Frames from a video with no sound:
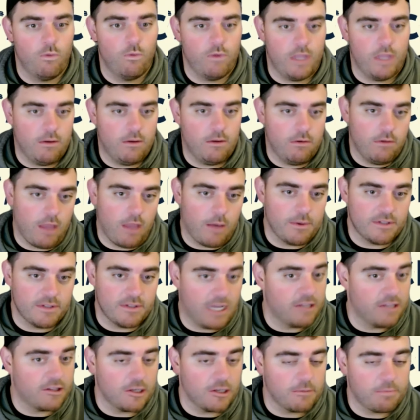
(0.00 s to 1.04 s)
that that was
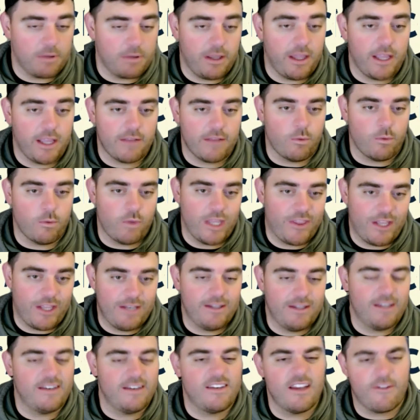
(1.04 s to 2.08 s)
out there playing that they
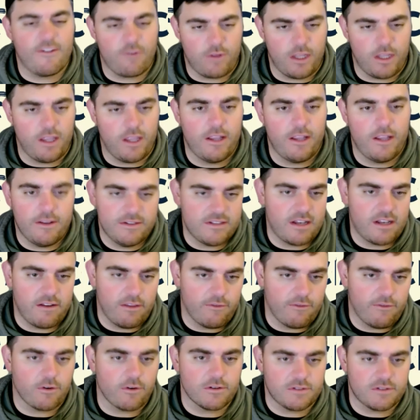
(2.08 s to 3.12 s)
did differently instead of
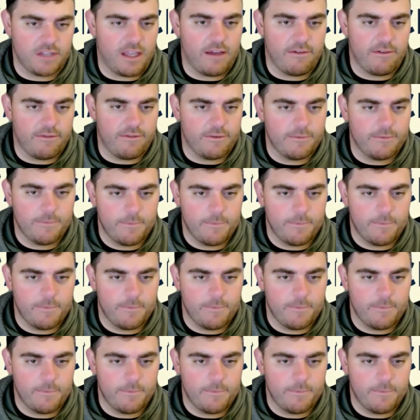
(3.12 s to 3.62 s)
the first half?